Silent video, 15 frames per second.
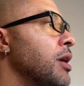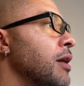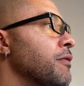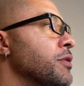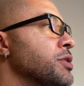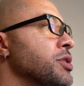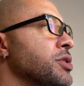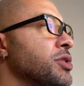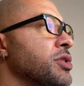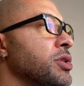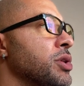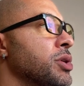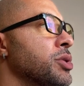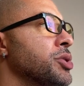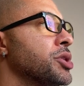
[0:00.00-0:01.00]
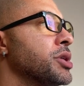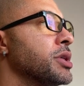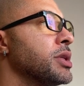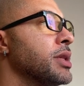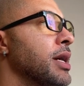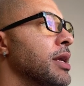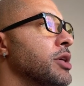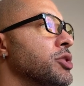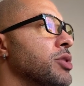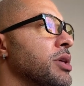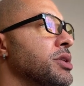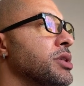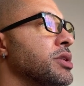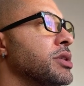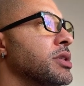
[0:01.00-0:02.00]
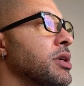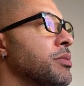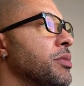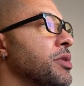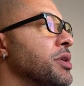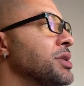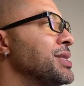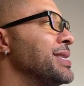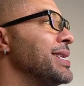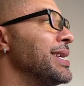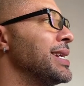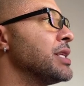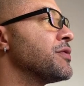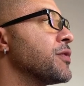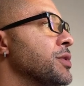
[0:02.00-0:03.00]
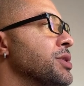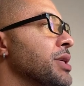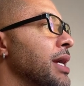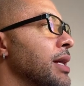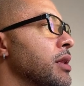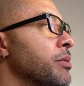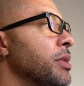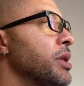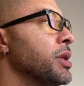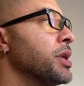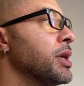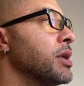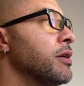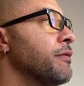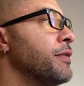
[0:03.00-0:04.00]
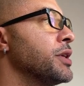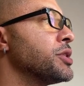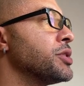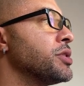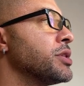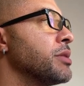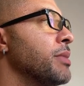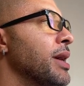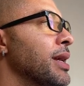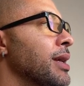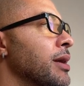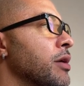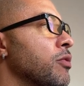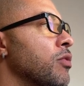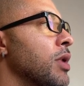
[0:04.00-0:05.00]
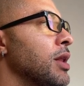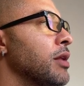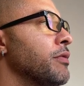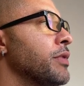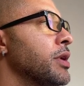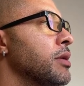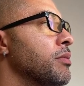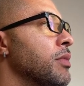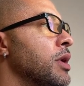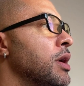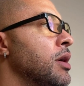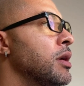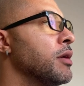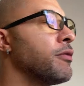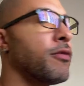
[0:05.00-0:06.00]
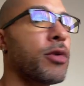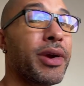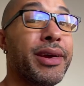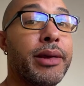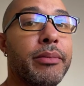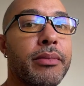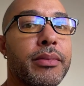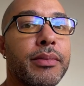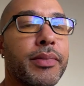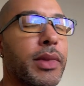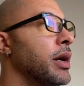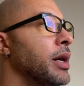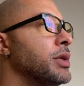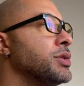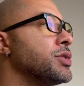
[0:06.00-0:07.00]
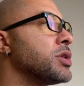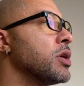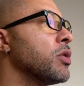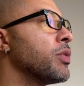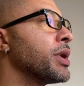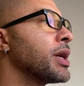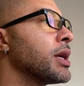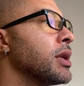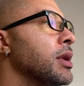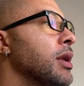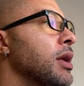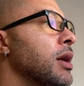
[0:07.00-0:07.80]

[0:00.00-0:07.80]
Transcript: offers a solution that addresses Timothy's needs for scalability and efficiency, making it relevant for him. And so we get